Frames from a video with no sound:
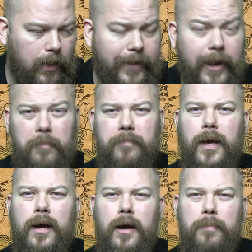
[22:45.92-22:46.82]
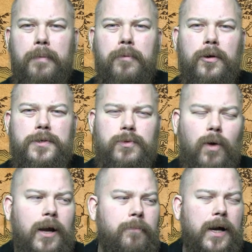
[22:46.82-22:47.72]
And yeah, people got
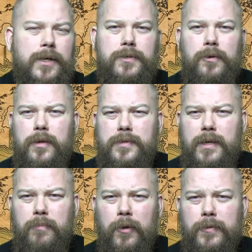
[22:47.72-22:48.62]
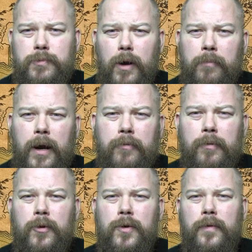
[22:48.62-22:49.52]
swag bags, so you can see my swag bag
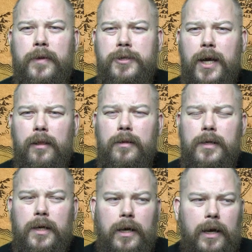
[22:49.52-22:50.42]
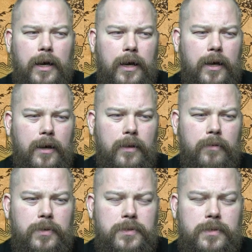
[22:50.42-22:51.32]
review on the channel.
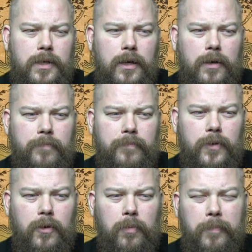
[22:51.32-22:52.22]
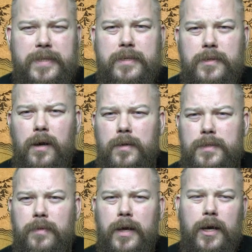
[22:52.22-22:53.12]
There was a couple of business
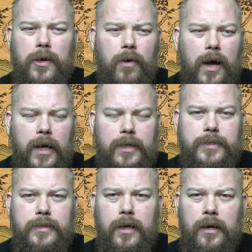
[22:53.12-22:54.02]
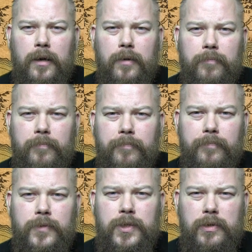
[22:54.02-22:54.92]
cards in there. You had
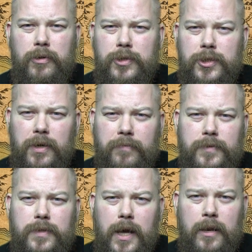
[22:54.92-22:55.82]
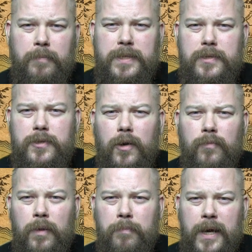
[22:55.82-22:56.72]
Generation Shift had a business
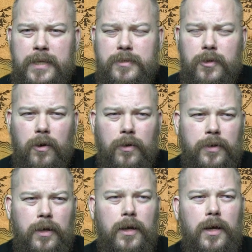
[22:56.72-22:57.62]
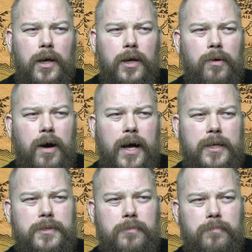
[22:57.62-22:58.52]
card with a base stuck on. You
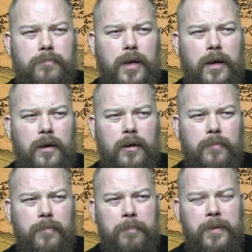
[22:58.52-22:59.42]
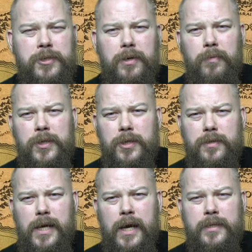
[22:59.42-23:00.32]
had some a measuring
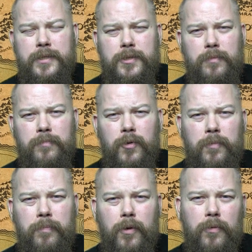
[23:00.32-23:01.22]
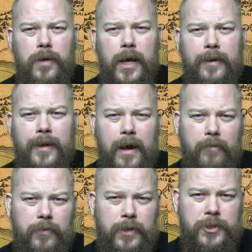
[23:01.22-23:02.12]
widget and some knock prone and
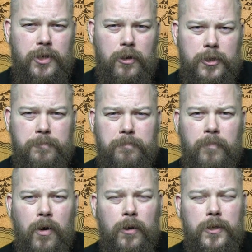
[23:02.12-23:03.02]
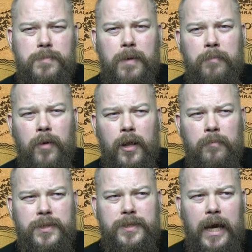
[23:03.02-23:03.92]
cavalry charge markers made by
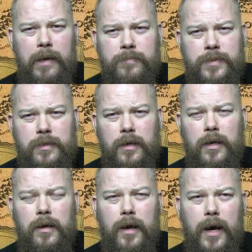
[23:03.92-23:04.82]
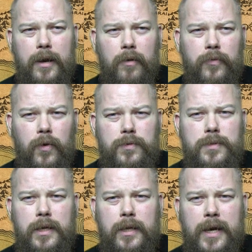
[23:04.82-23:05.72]
Element Games. Had of
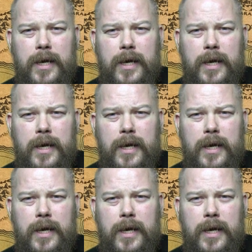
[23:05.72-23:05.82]
course the